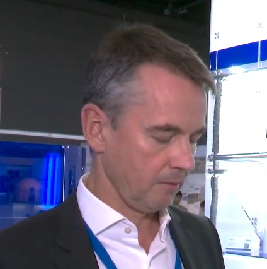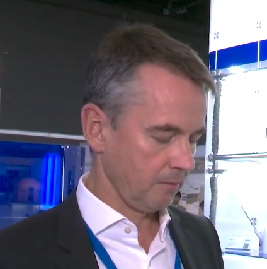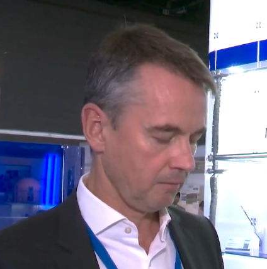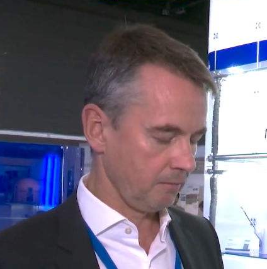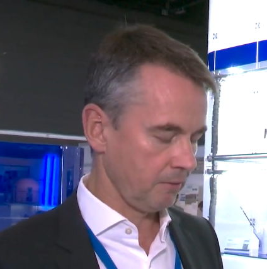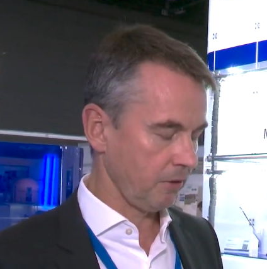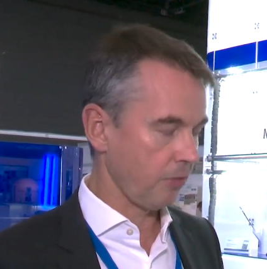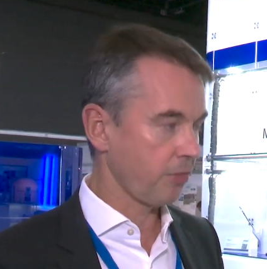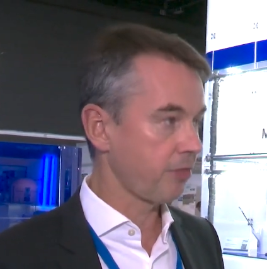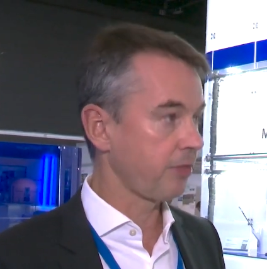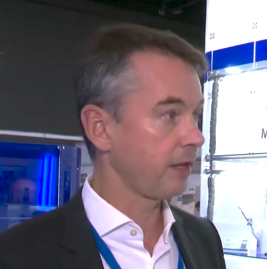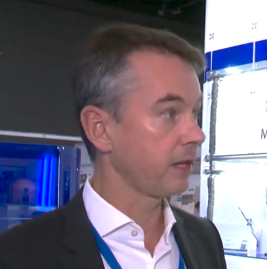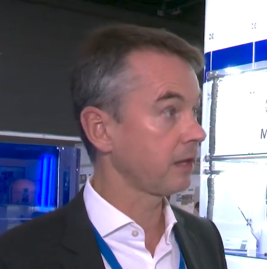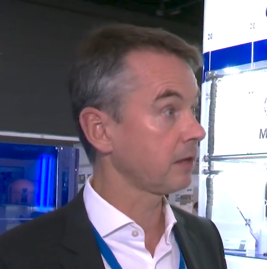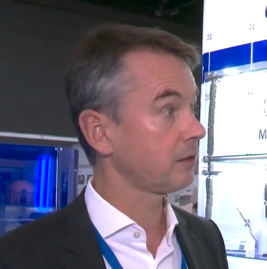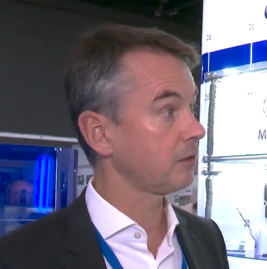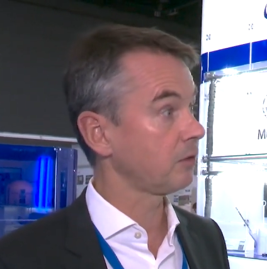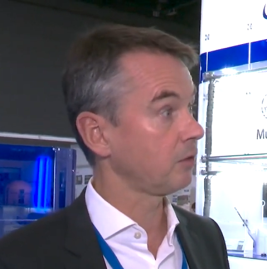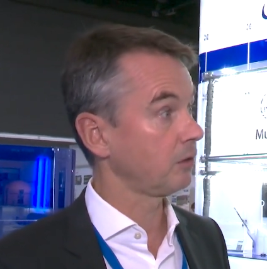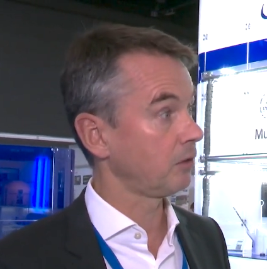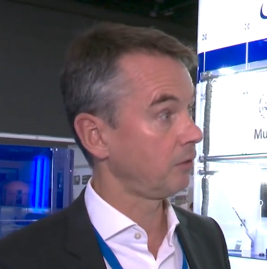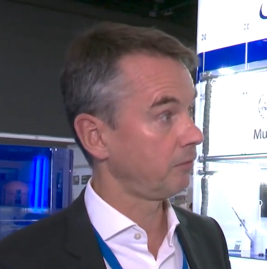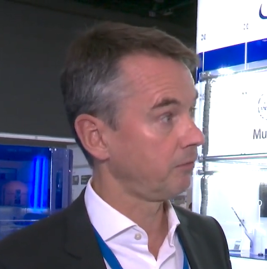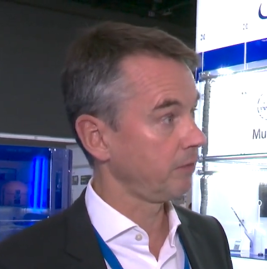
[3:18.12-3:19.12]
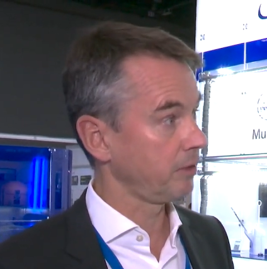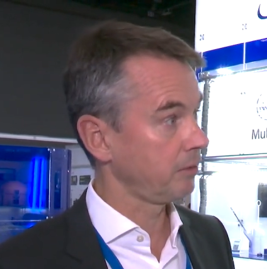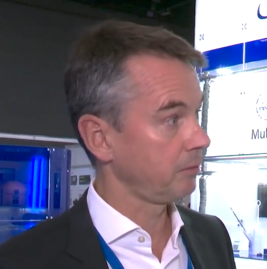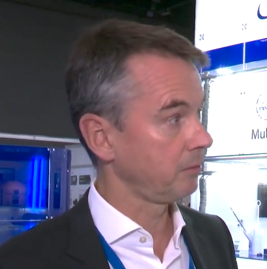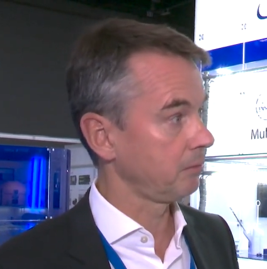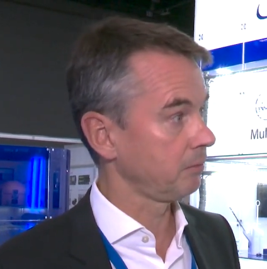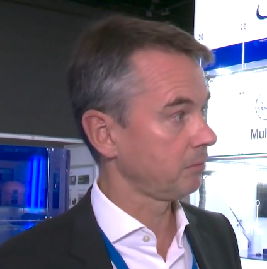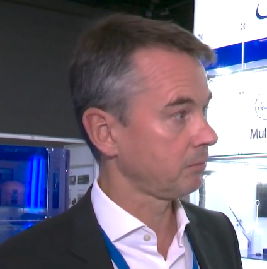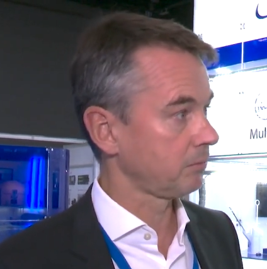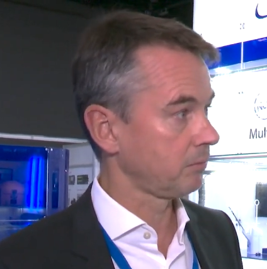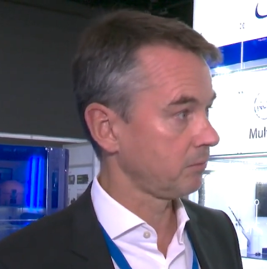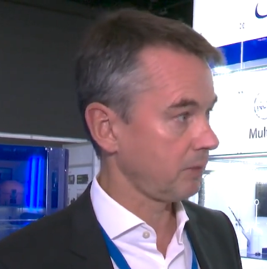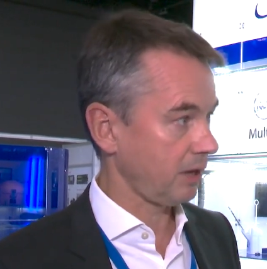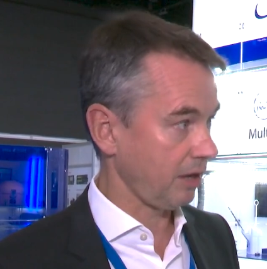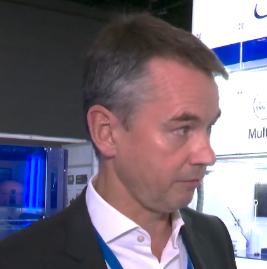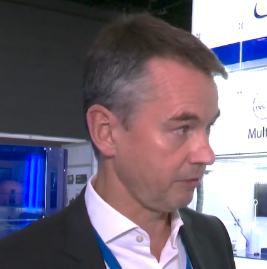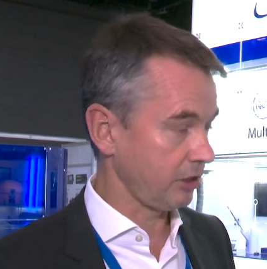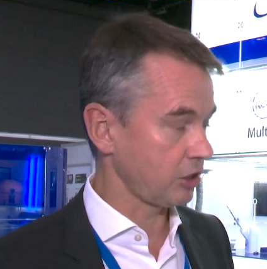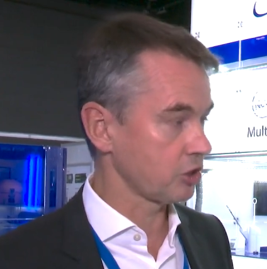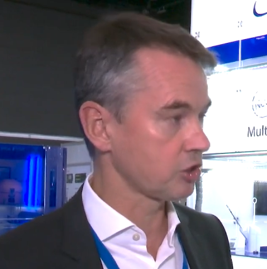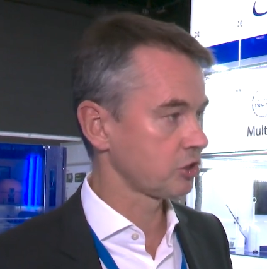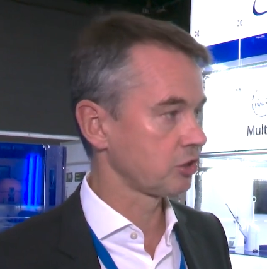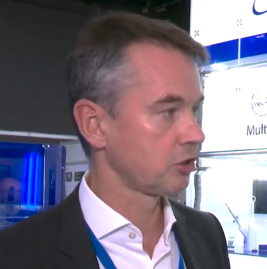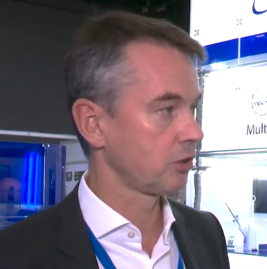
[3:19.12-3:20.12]
we think, or we are
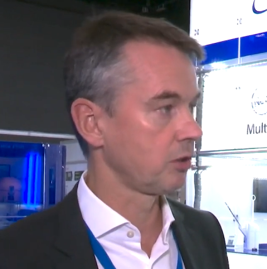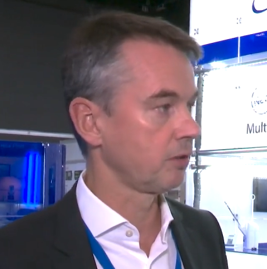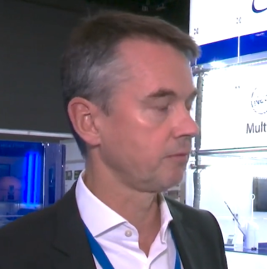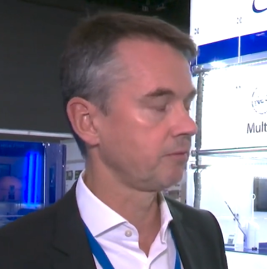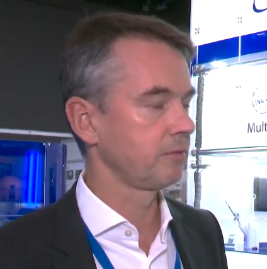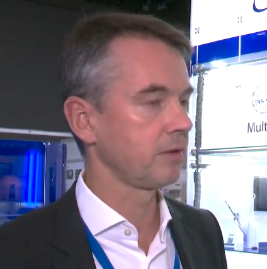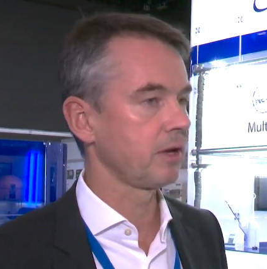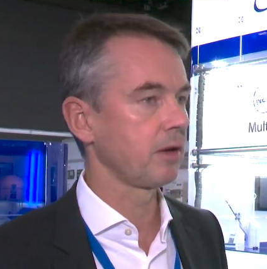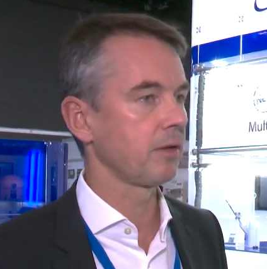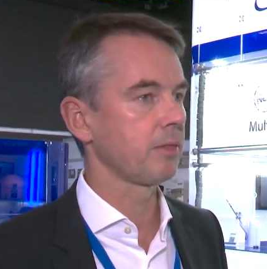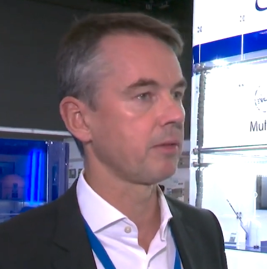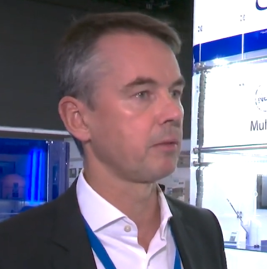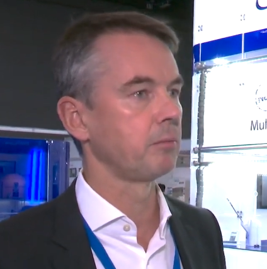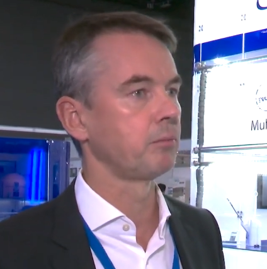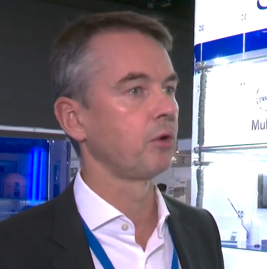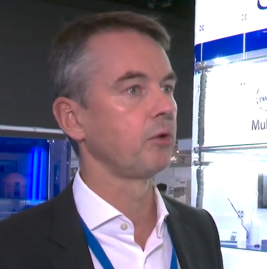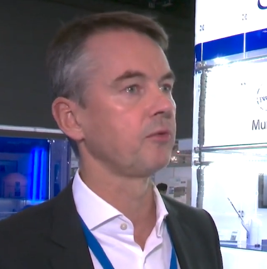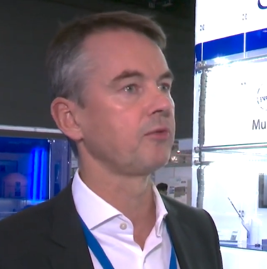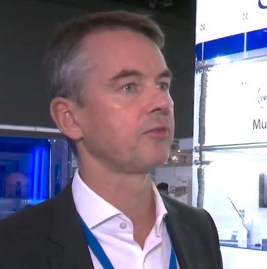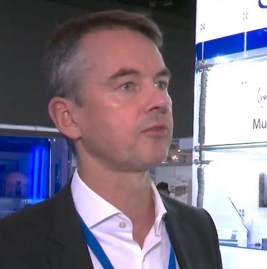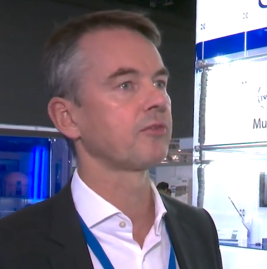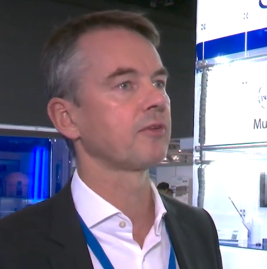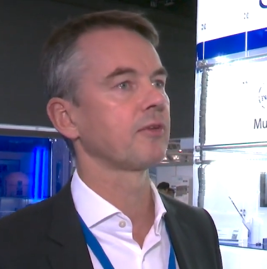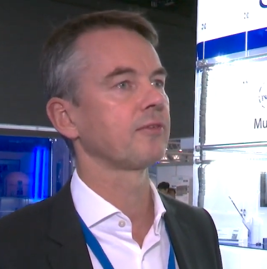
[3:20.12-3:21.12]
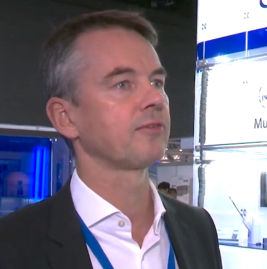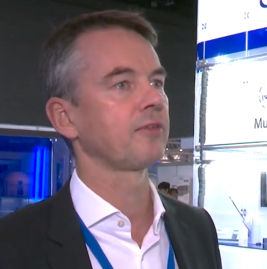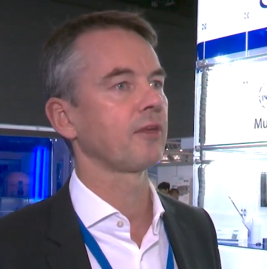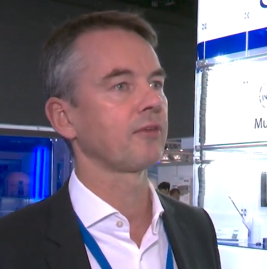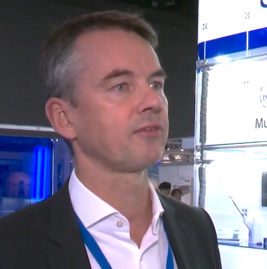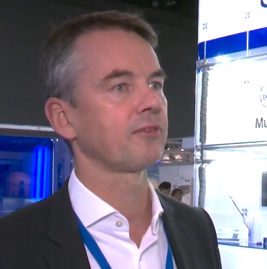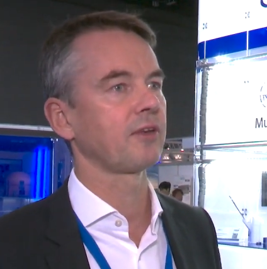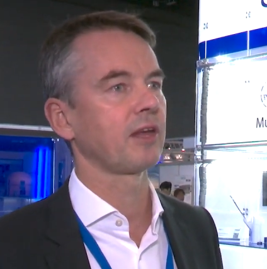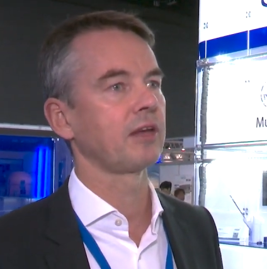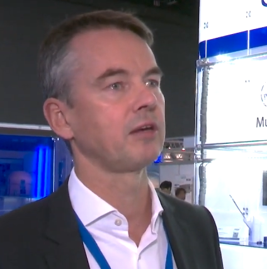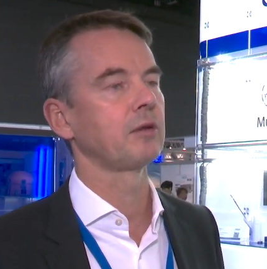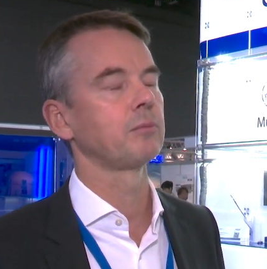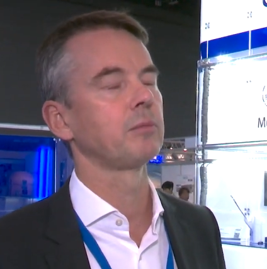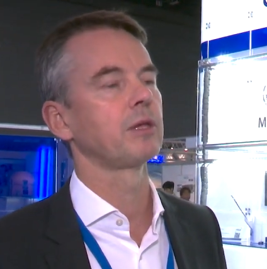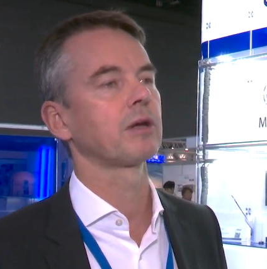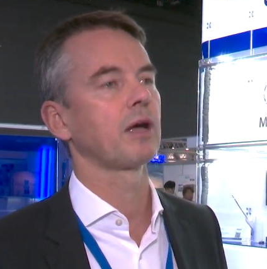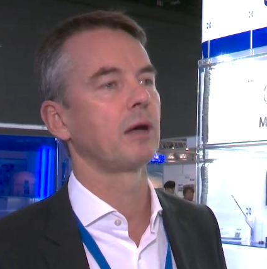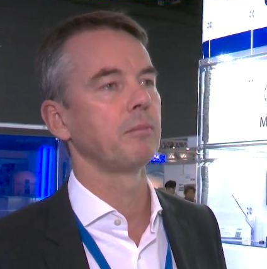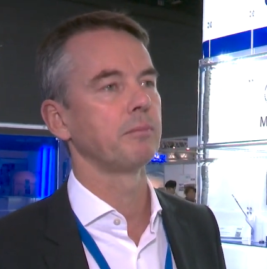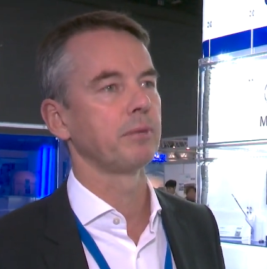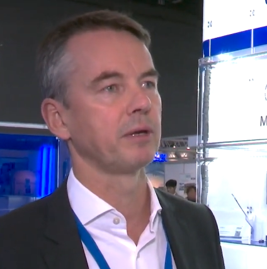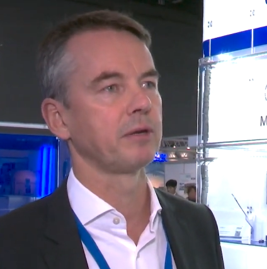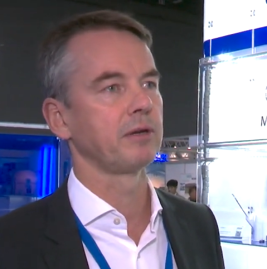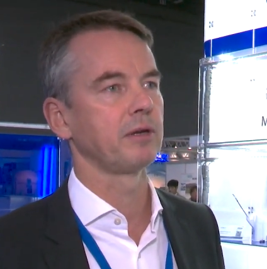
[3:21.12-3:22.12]
very sure, we are the most sustainable
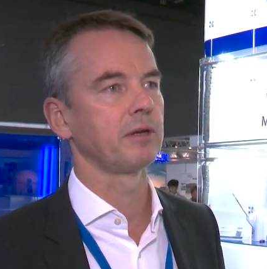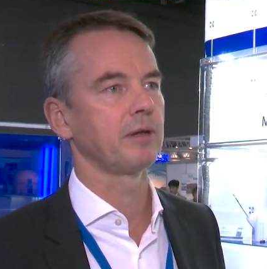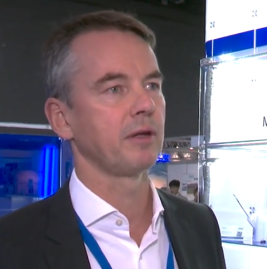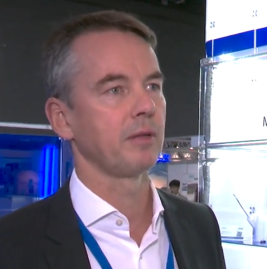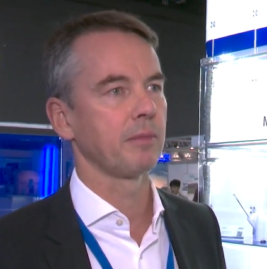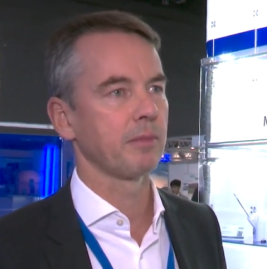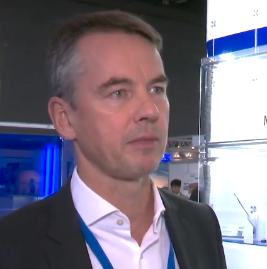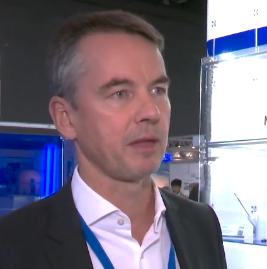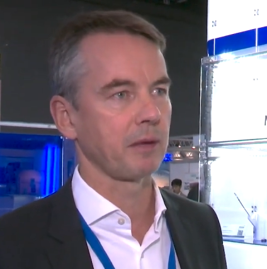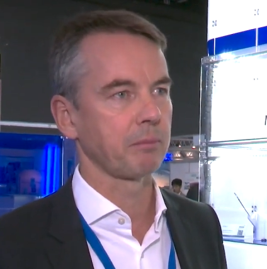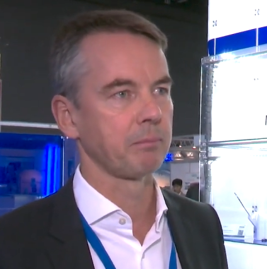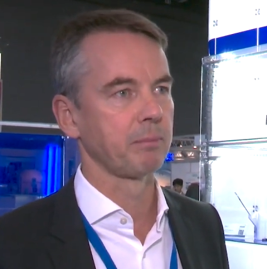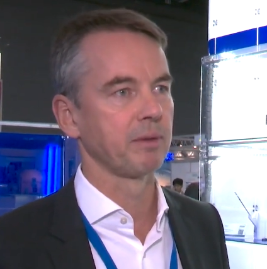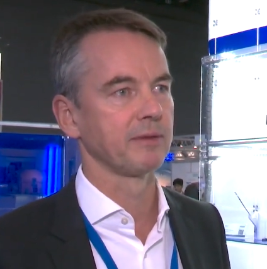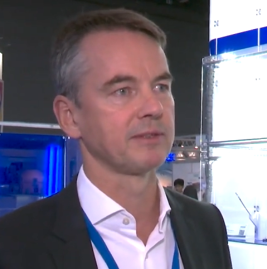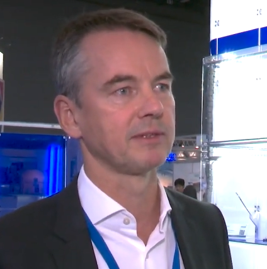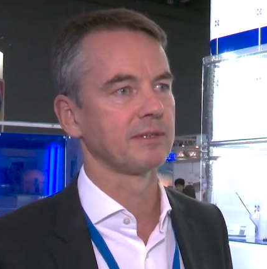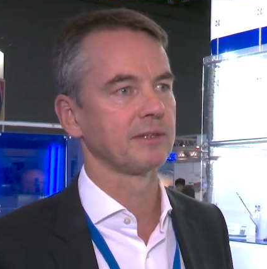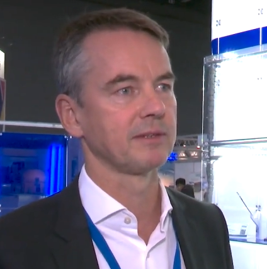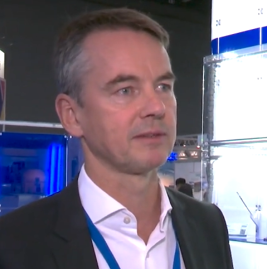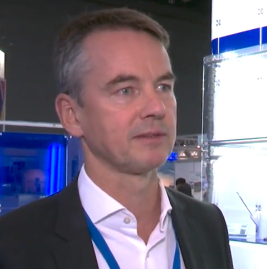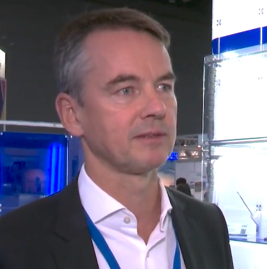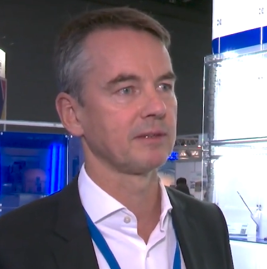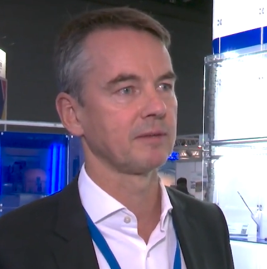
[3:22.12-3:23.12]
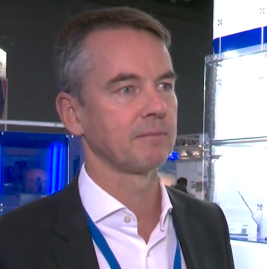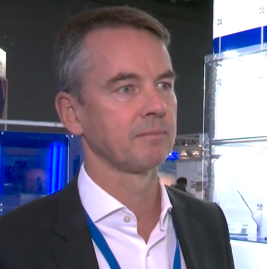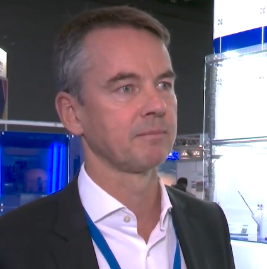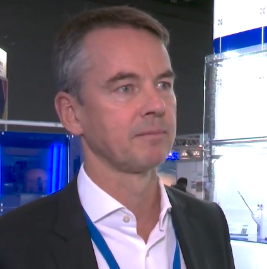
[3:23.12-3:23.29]
company in that business.